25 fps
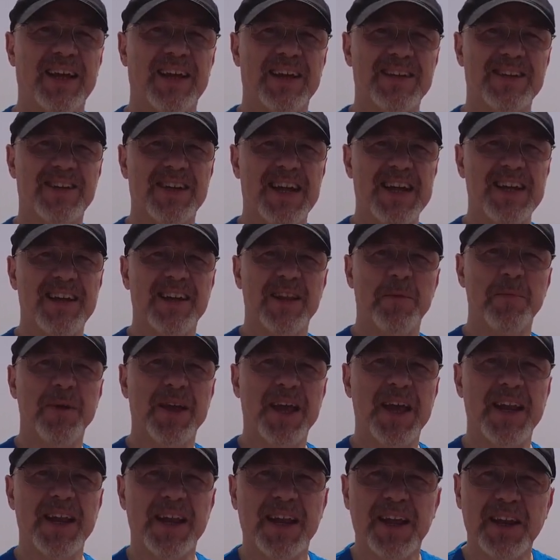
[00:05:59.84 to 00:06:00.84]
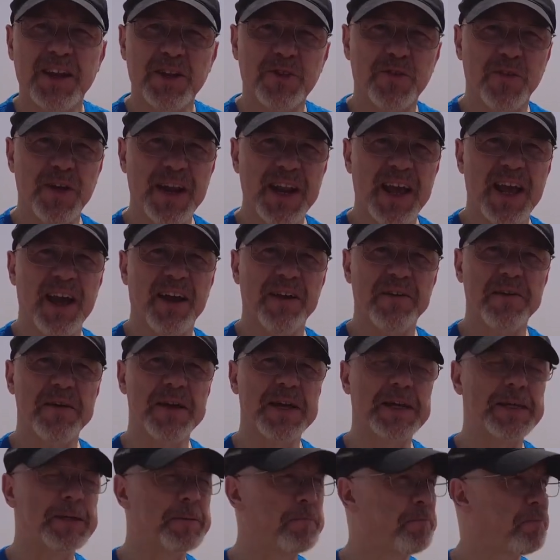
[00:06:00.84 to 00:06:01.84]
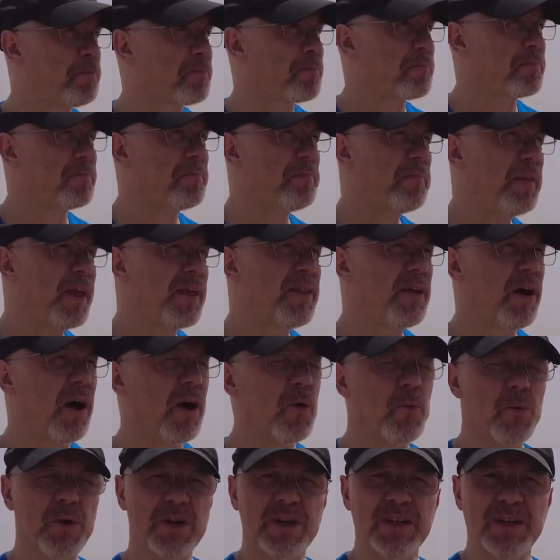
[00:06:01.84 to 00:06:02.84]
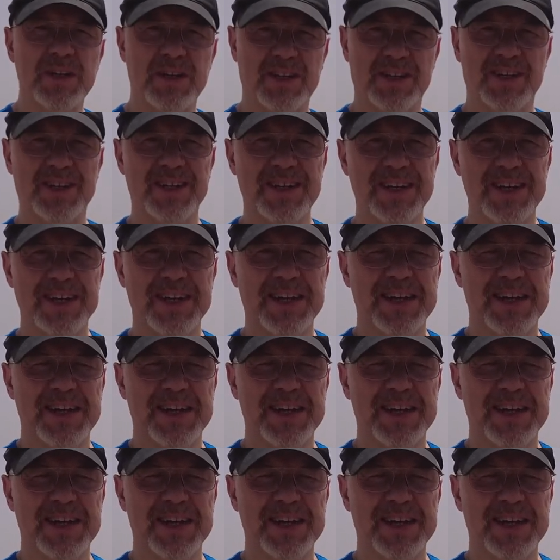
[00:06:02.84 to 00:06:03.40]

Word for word: I said at the beginning of this video that I wouldn't